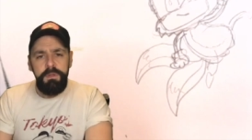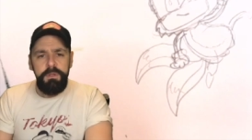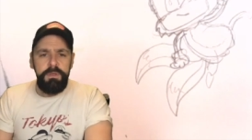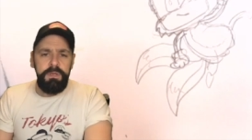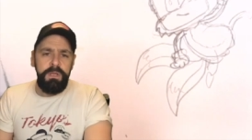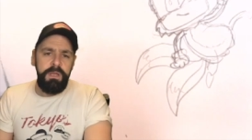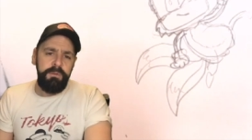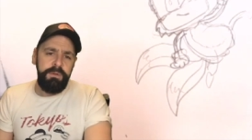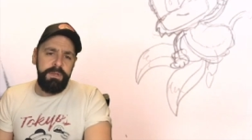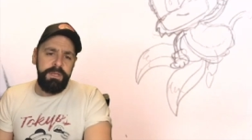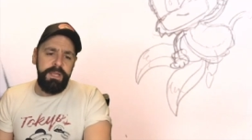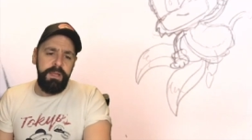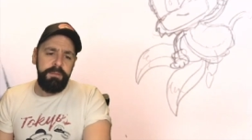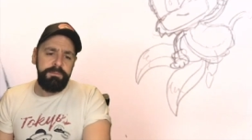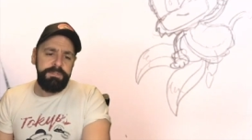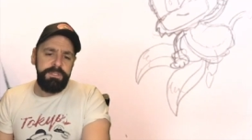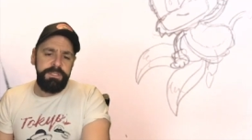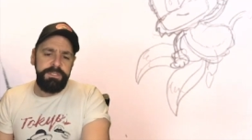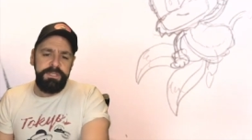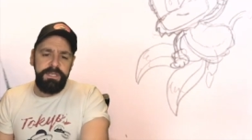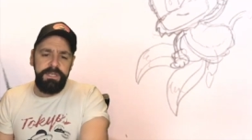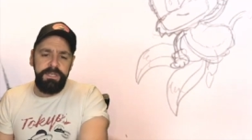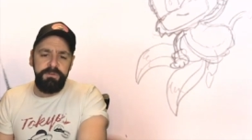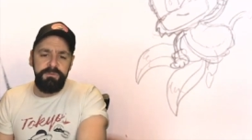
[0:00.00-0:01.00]
now when it comes
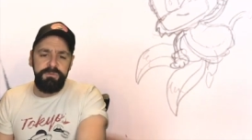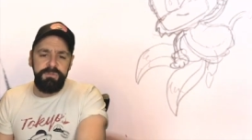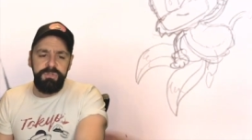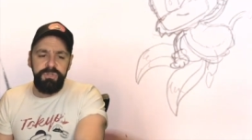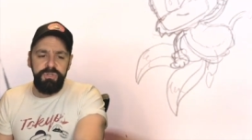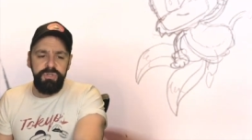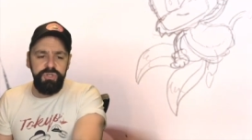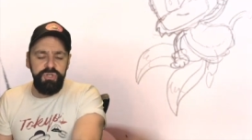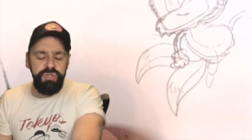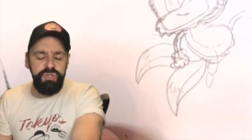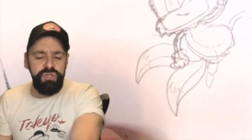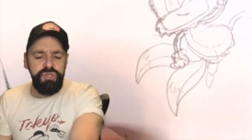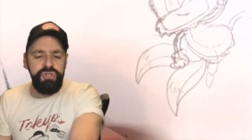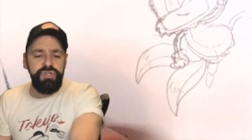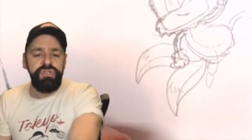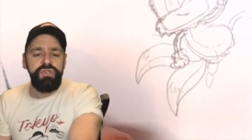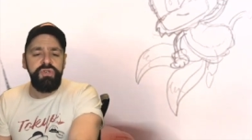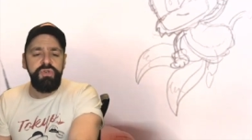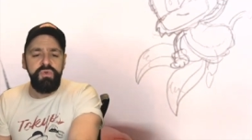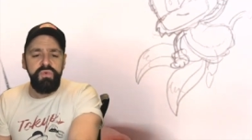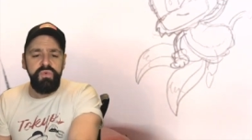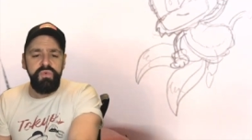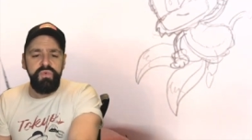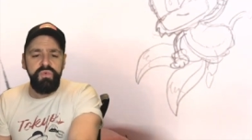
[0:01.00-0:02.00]
to Tails'
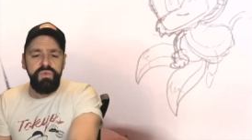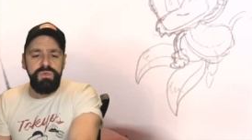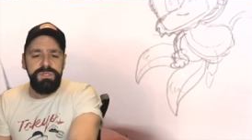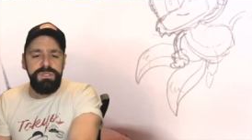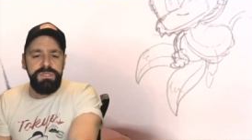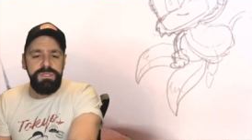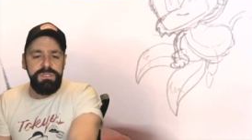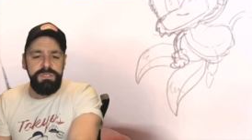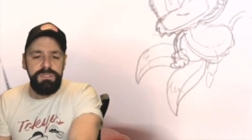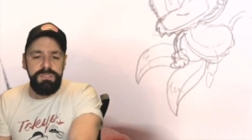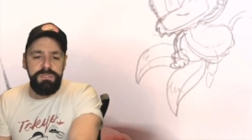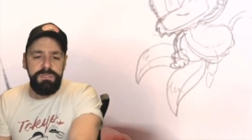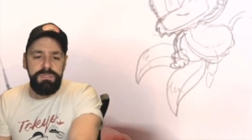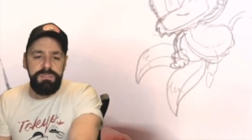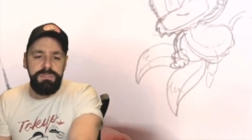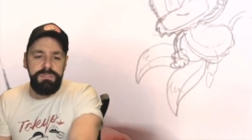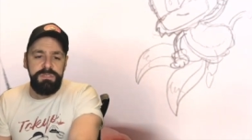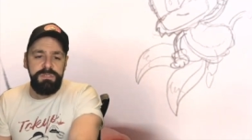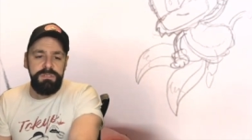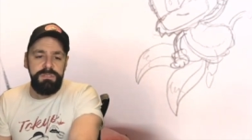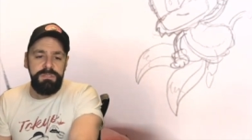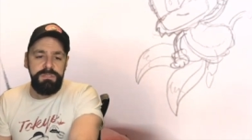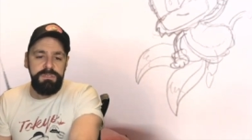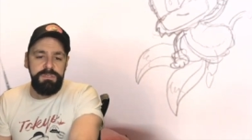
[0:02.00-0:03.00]
shoes,
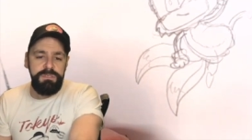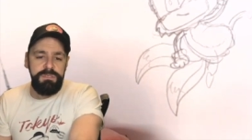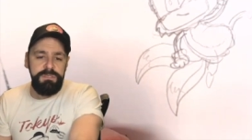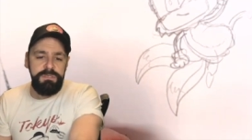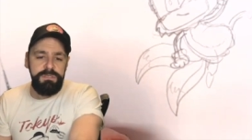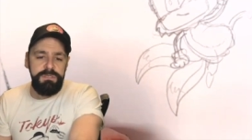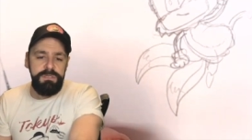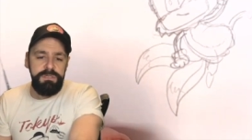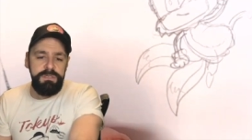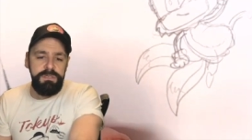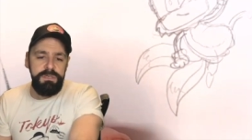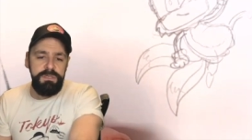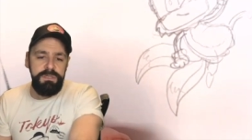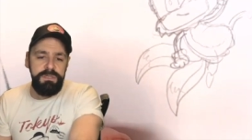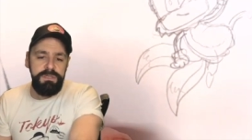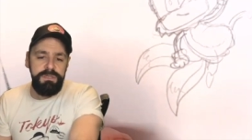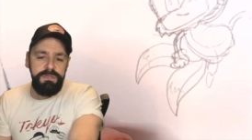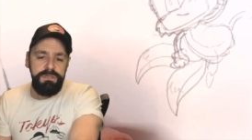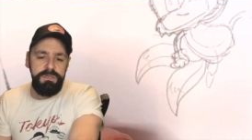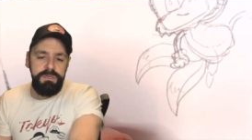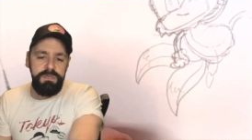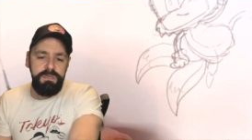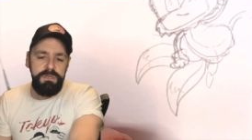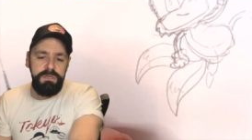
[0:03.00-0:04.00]
I
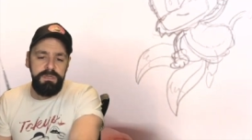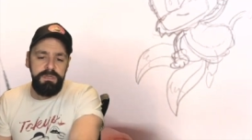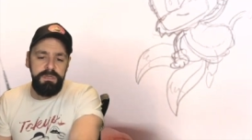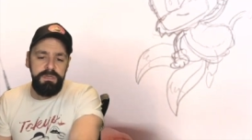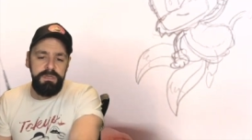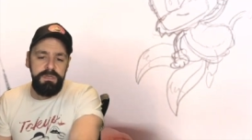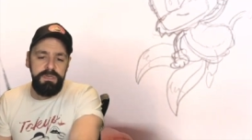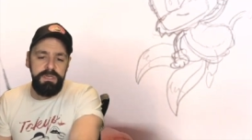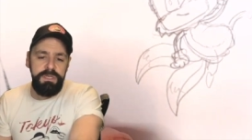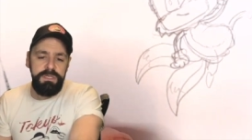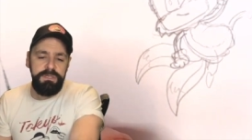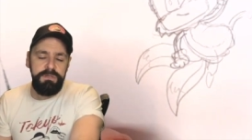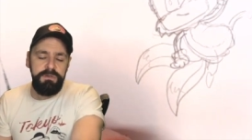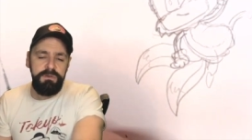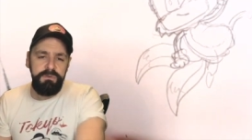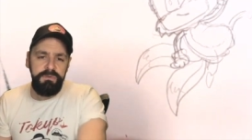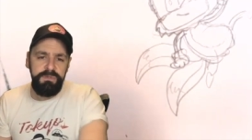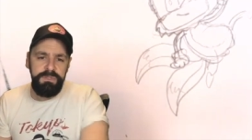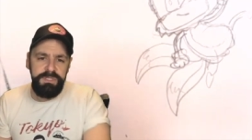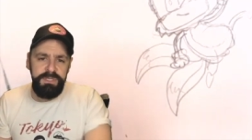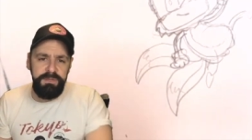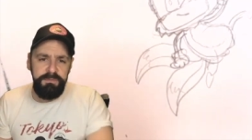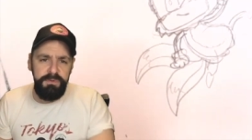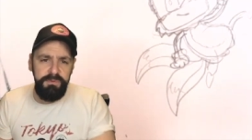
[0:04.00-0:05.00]
think he's
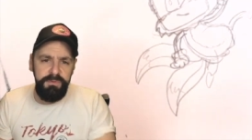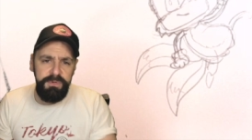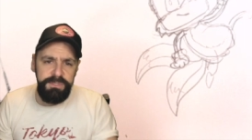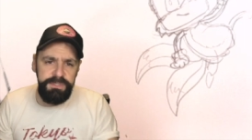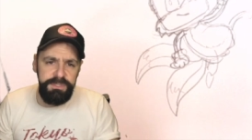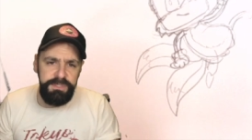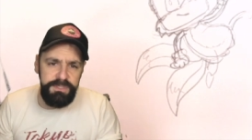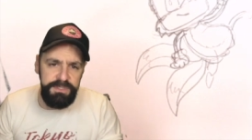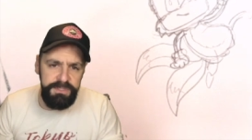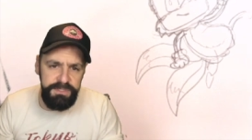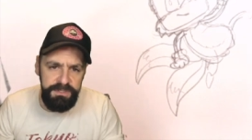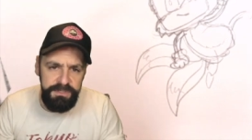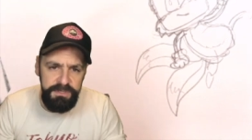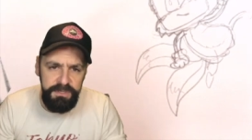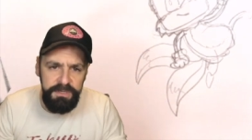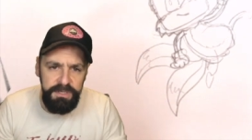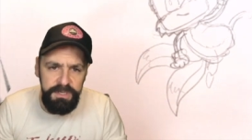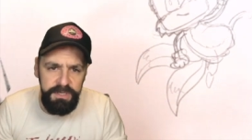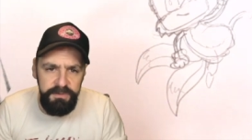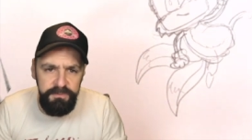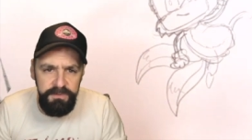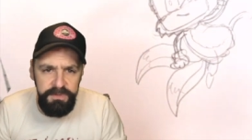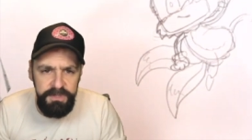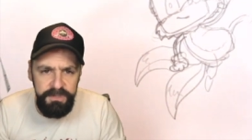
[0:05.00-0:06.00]
got similar ones to
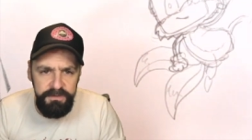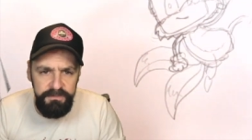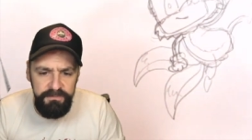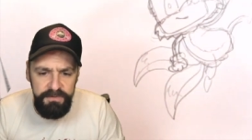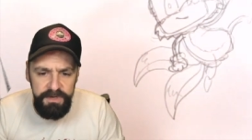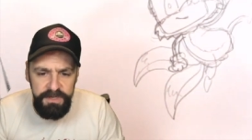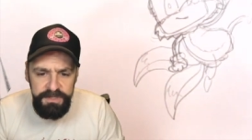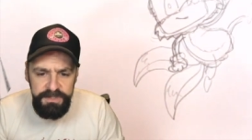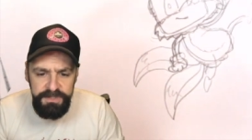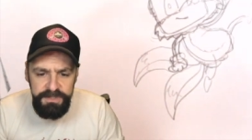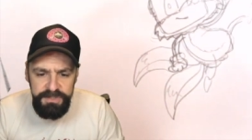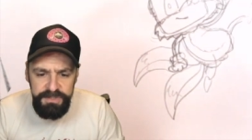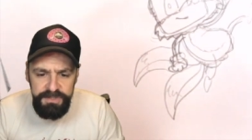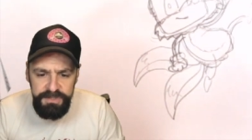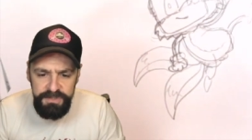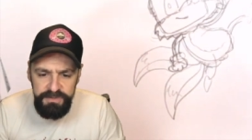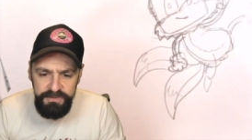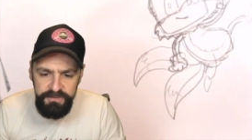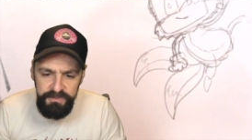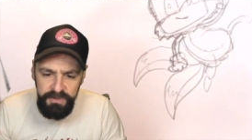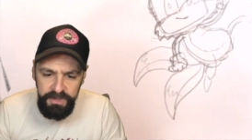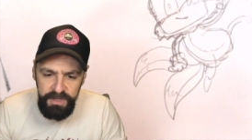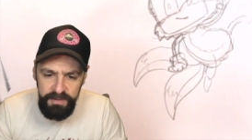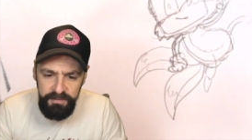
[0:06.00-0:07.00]
Sonic, the red
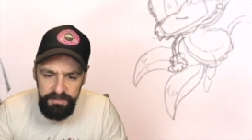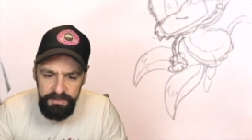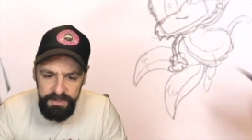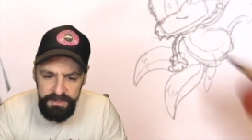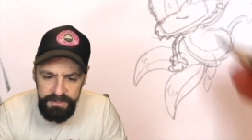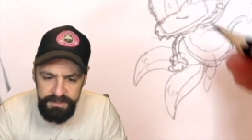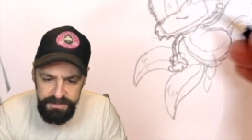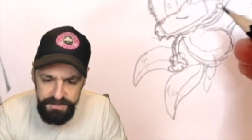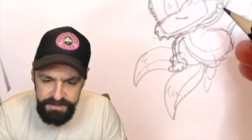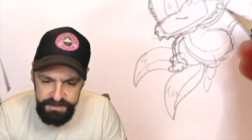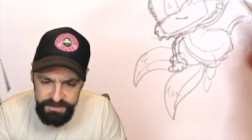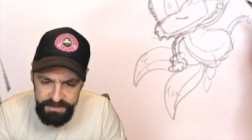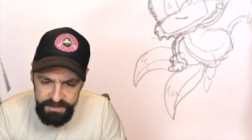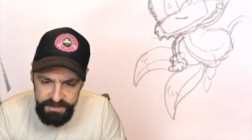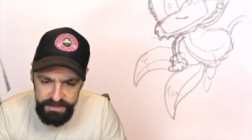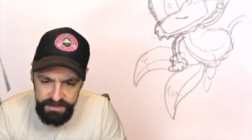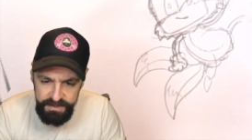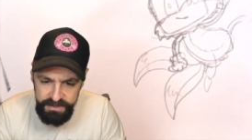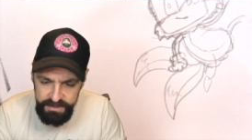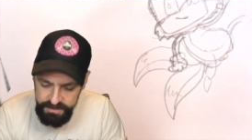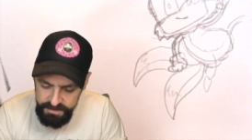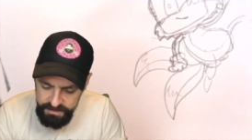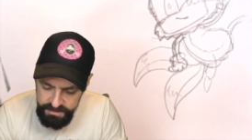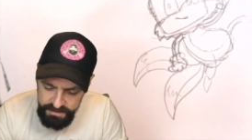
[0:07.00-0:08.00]
stripe. Let's
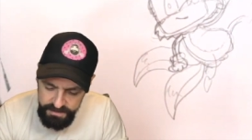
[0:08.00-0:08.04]
uh,